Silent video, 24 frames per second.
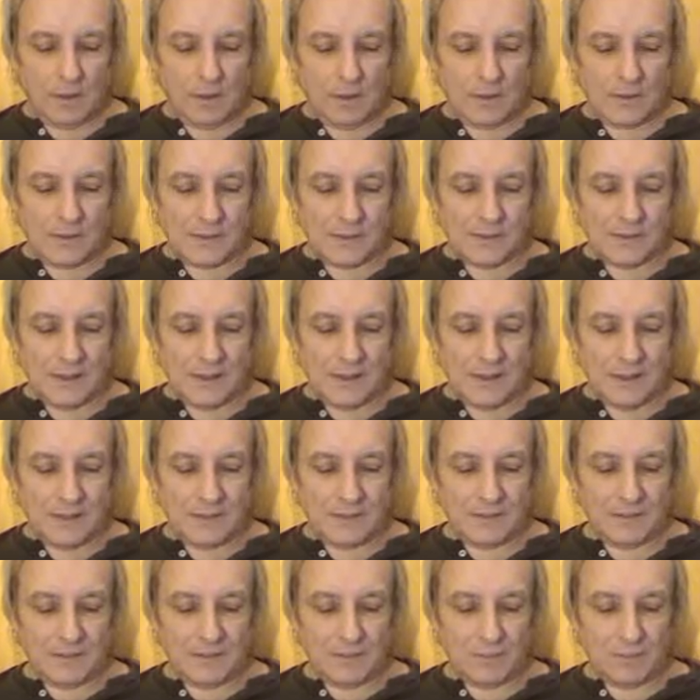is
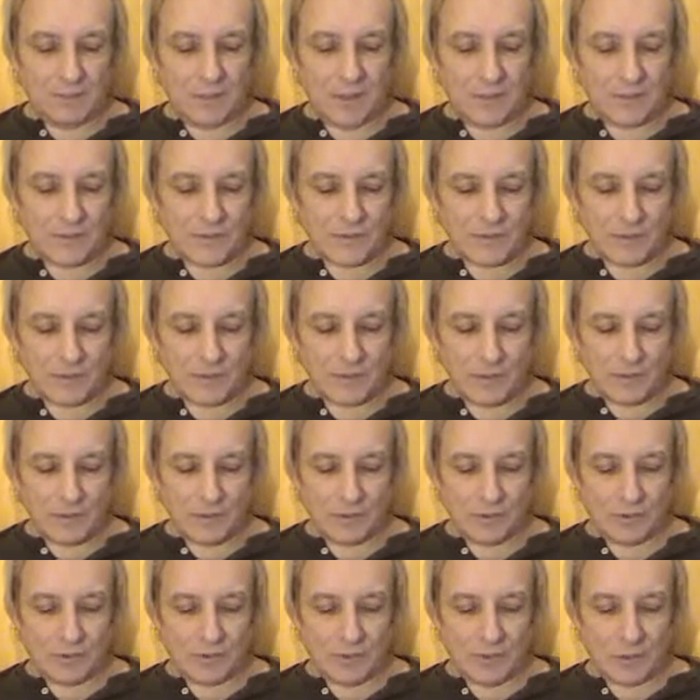indicated in verse
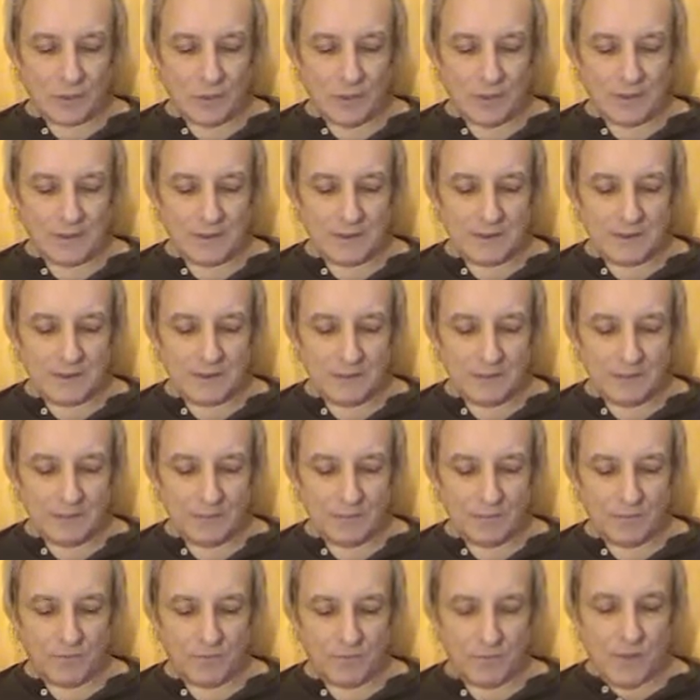620.
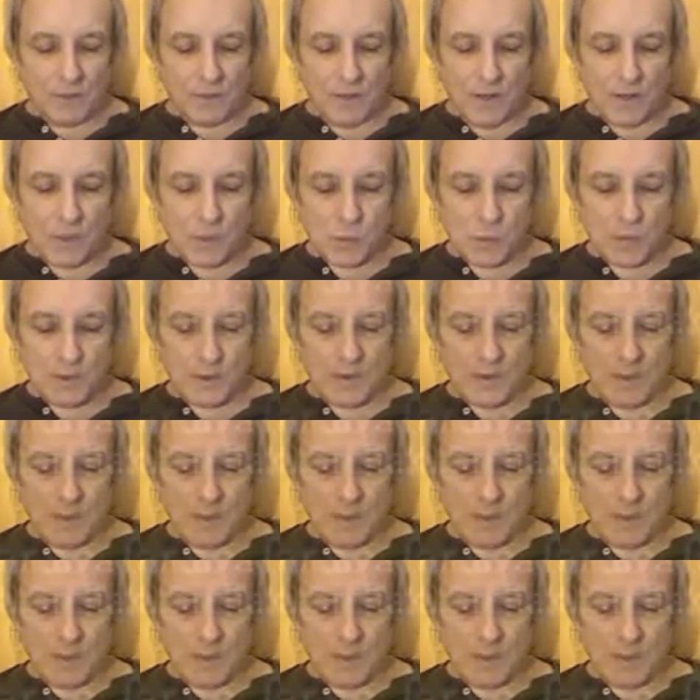Thus when